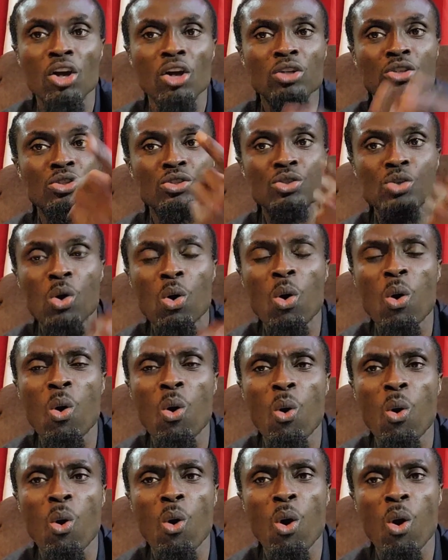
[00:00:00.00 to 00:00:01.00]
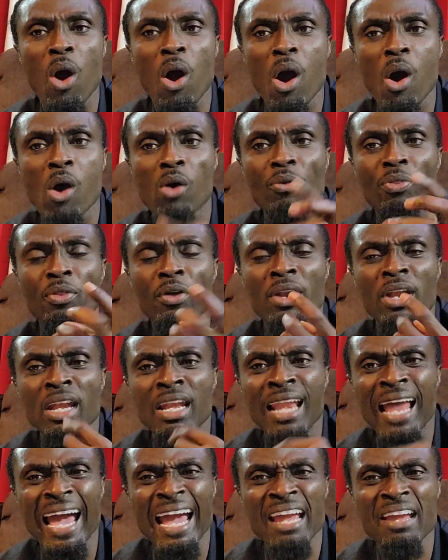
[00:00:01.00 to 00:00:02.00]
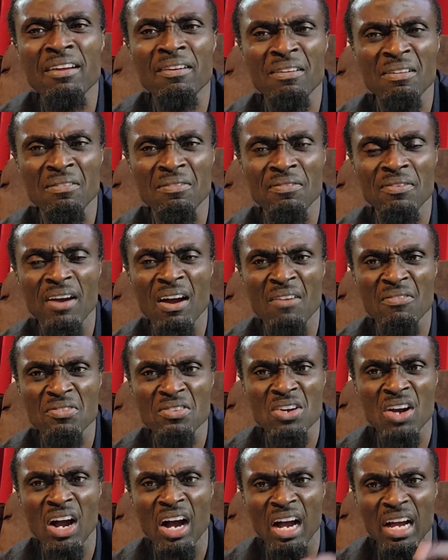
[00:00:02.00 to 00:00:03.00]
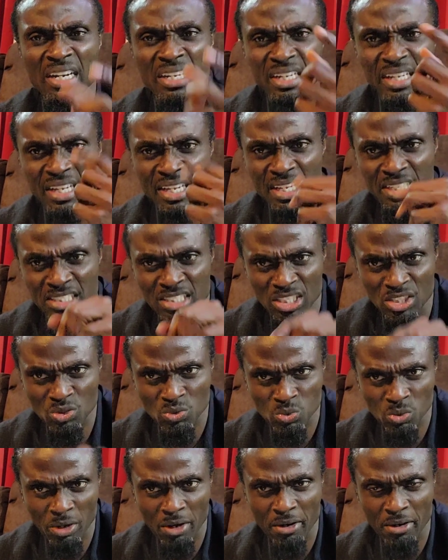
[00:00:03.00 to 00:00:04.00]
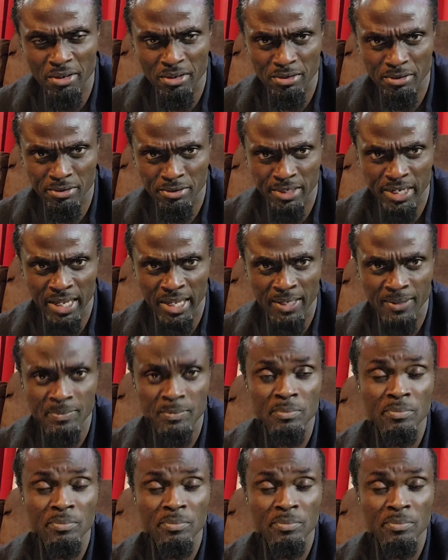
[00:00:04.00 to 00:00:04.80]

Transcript: So the life of God is his word today.